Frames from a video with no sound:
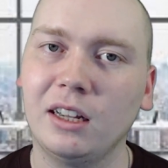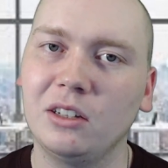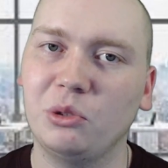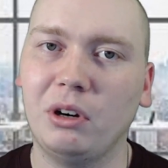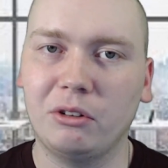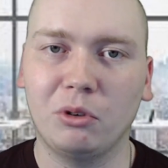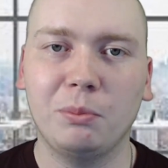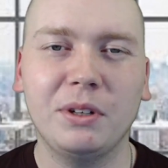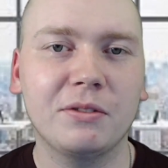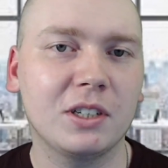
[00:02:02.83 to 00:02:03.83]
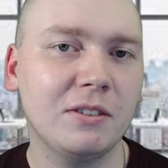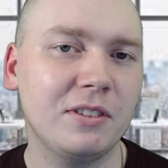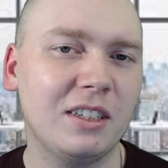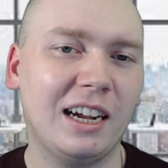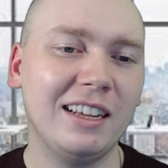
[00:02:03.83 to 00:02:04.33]
So while it won't be
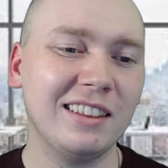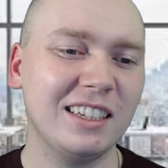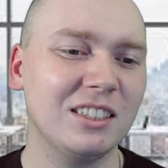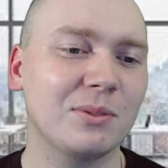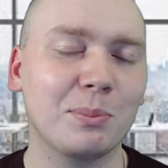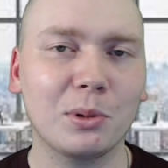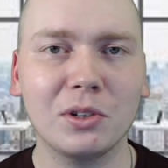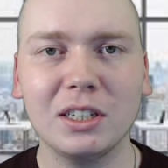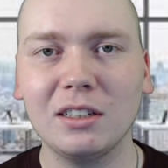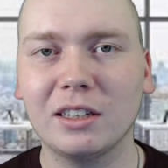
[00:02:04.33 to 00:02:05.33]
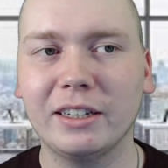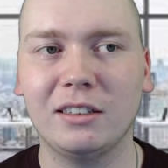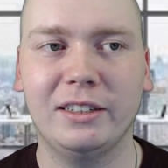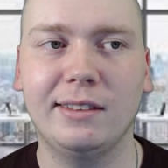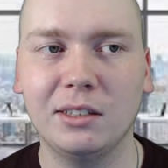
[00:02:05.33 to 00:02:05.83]
forgiven, I think it's pretty
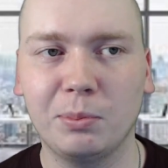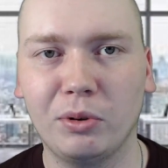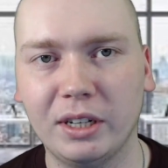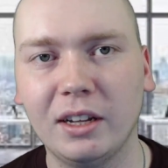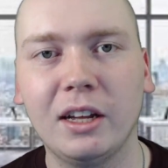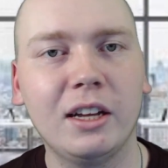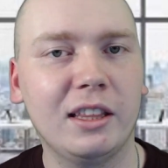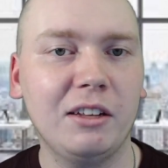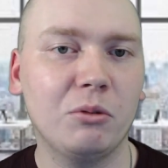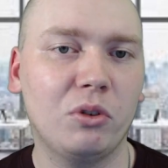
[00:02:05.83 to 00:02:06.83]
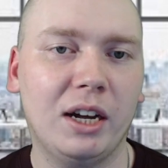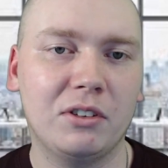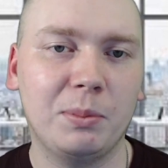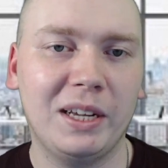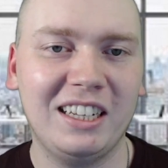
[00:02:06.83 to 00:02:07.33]
likely at this point that you won't have
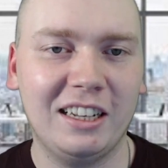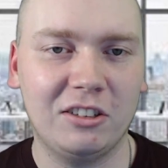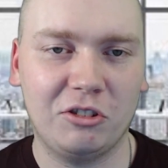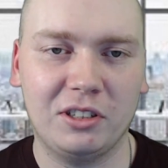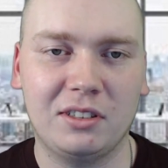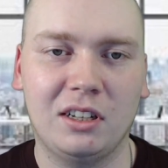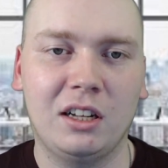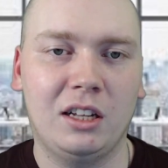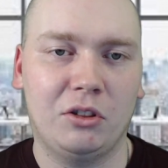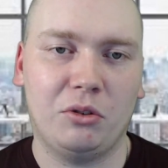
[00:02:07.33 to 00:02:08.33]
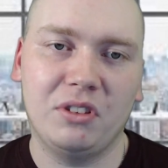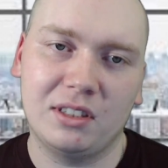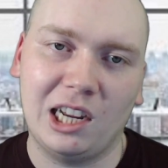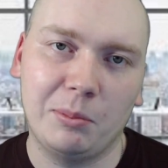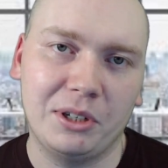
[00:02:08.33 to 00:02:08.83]
to pay any interest through
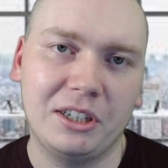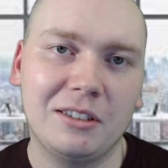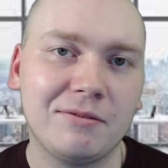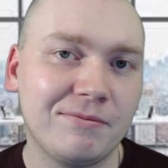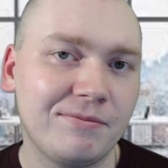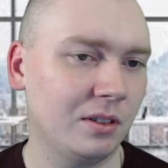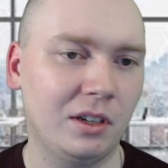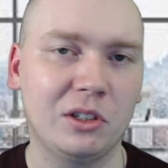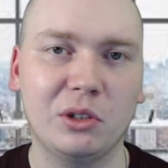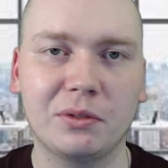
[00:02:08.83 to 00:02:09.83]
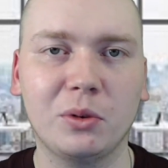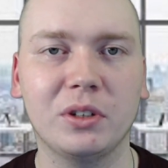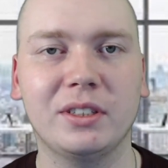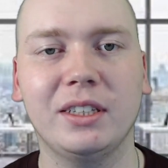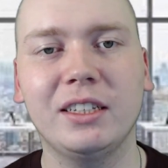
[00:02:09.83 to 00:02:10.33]
this time period. So of
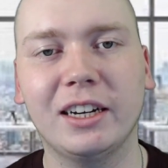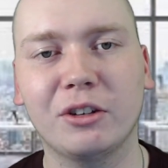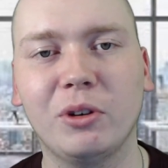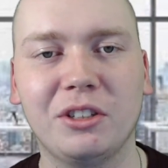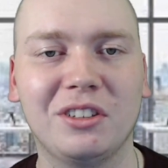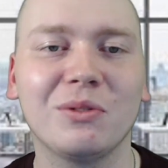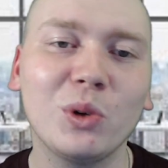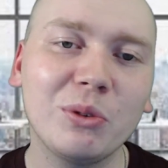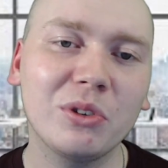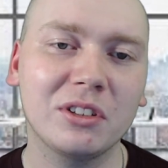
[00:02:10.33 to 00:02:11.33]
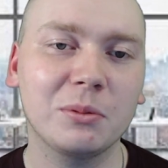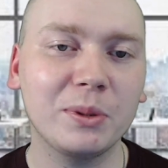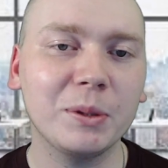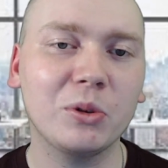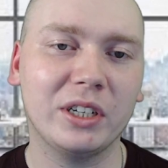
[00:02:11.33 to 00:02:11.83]
course, the dire question of when will the
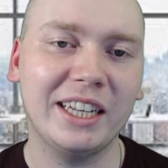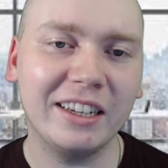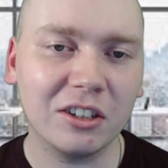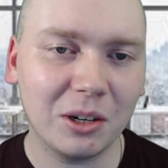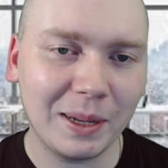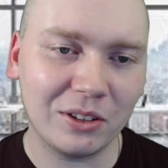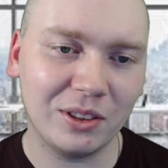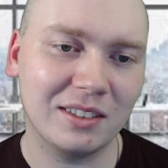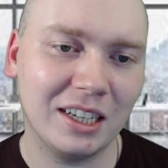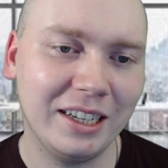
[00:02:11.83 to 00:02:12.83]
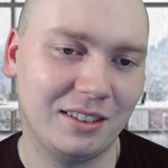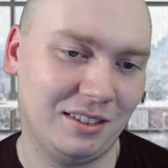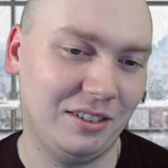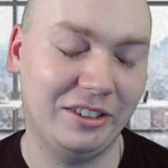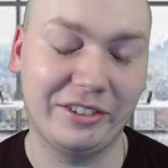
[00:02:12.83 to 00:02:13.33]
Supreme Court hear about this case?
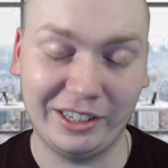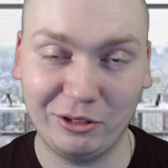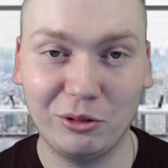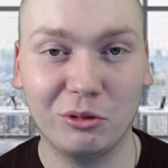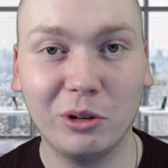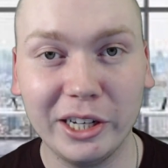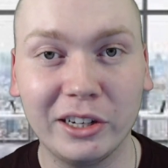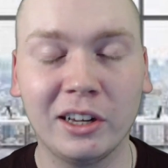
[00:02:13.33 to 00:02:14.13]
Because, you know, I don't want to wait.